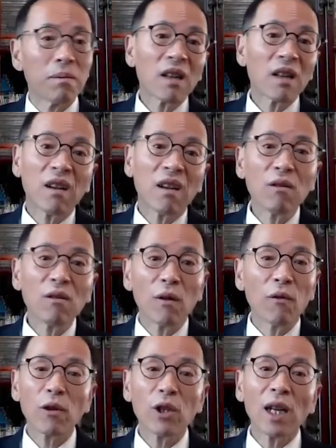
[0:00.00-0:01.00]
I don't know,
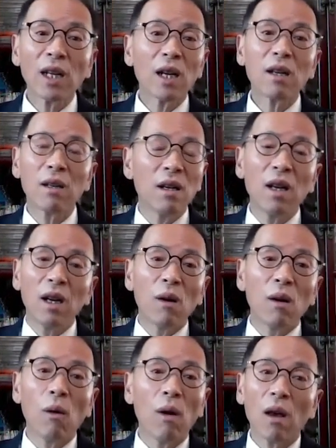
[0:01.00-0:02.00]
for China,
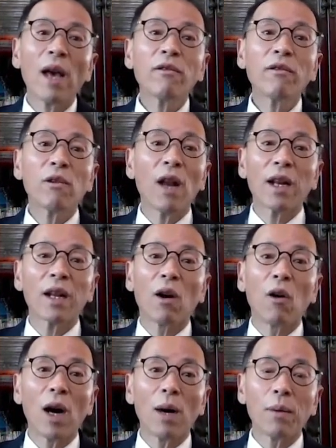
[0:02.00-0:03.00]
I don't
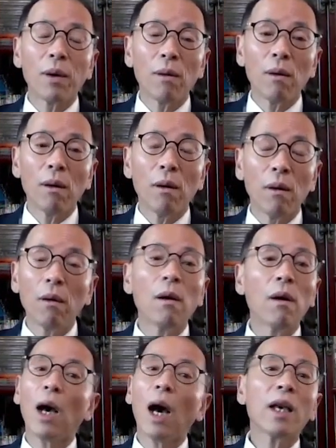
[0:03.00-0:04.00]
have to let it go up.
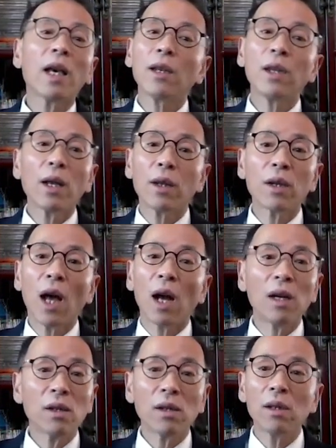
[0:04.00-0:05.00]
I can
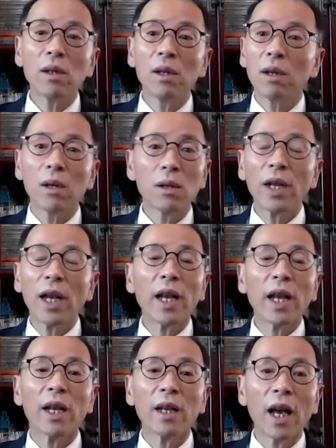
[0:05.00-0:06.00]
take the dollars
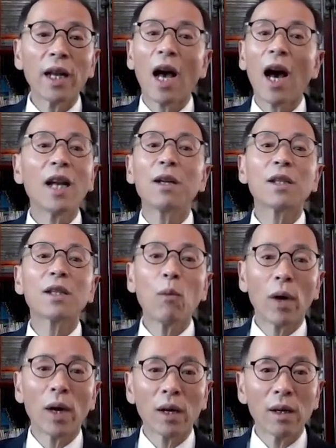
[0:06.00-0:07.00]
today and hide
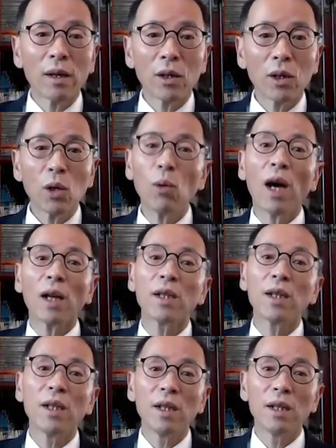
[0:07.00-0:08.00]
it somewhere. So
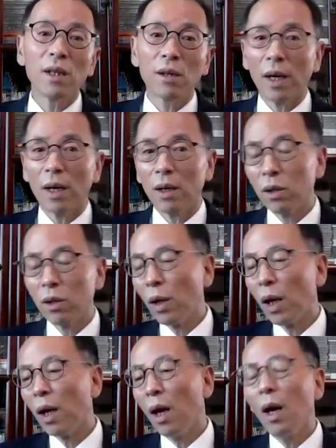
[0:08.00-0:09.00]
what, right?
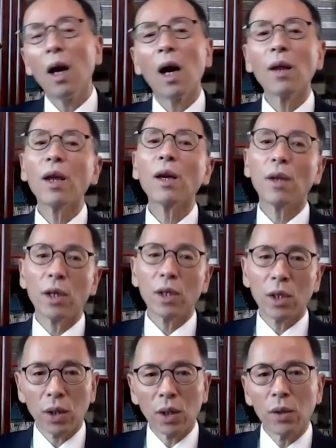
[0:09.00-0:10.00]
So I think
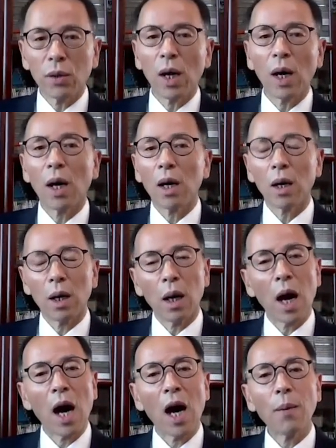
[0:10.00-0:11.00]
it's still
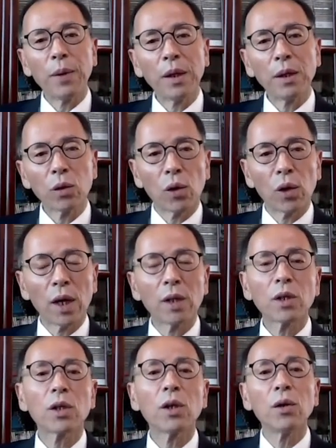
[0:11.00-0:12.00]
RMB story
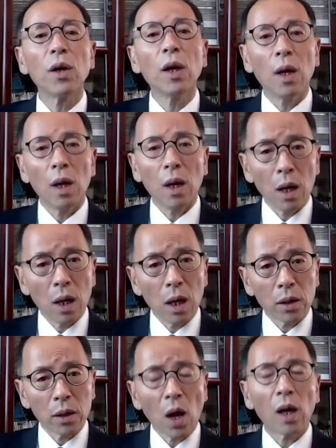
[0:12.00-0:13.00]
is still
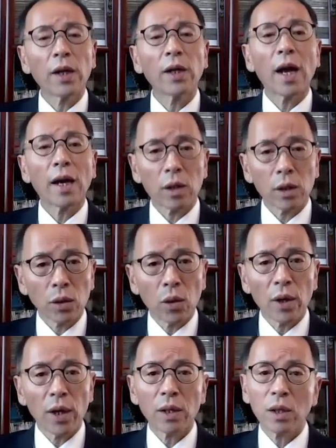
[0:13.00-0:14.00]
dollar index
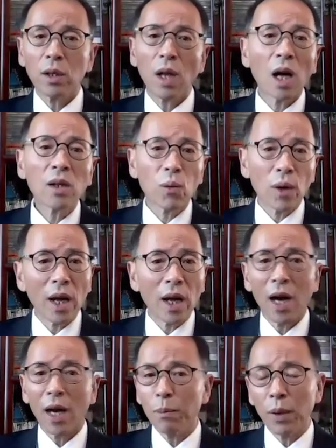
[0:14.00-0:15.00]
story. It's not
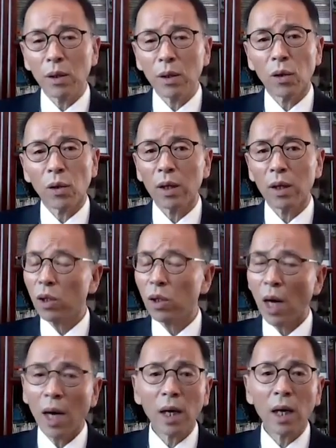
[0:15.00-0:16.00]
really RMB story.
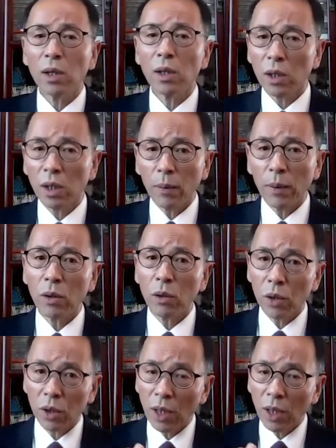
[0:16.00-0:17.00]
China is determined
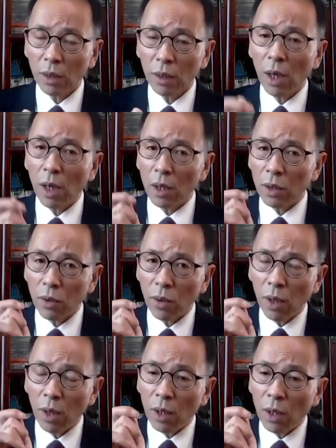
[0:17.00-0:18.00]
to stick
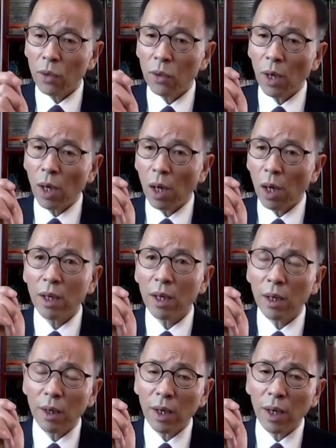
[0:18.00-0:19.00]
to
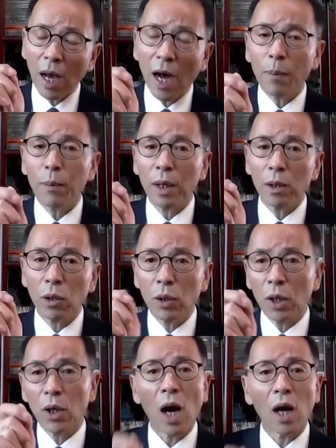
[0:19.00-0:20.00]
peg the
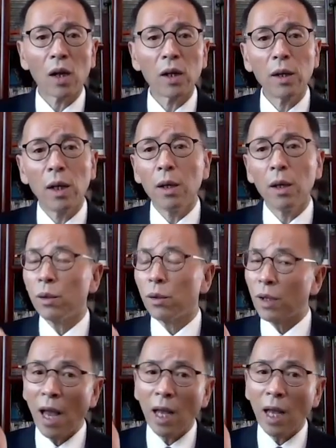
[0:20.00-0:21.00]
RMB to the dollar.